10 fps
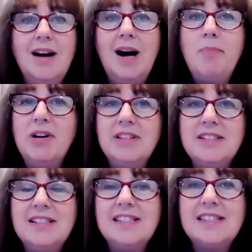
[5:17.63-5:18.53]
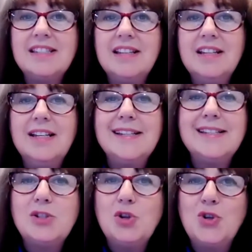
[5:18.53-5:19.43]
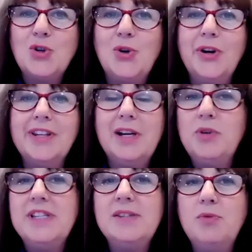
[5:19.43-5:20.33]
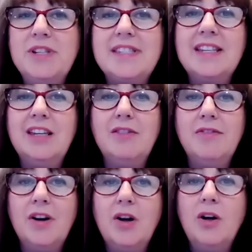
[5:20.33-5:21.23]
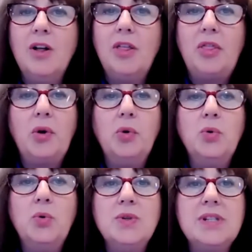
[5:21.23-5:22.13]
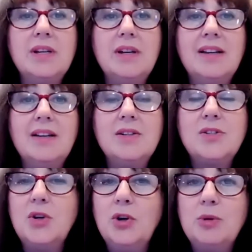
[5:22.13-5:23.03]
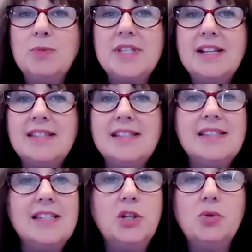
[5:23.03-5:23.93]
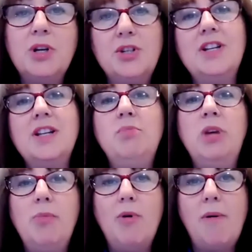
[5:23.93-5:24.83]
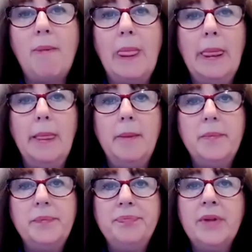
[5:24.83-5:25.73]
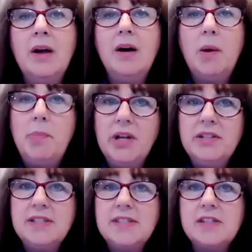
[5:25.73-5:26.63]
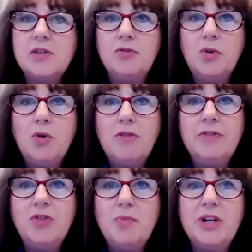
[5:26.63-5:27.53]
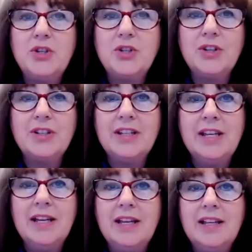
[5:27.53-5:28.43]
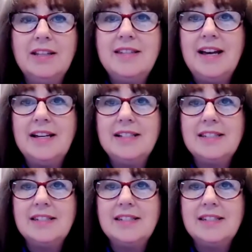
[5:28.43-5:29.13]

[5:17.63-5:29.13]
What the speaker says: Abundance is the joy that we receive through circumstances, situation, and people. Abundance is the flow of information that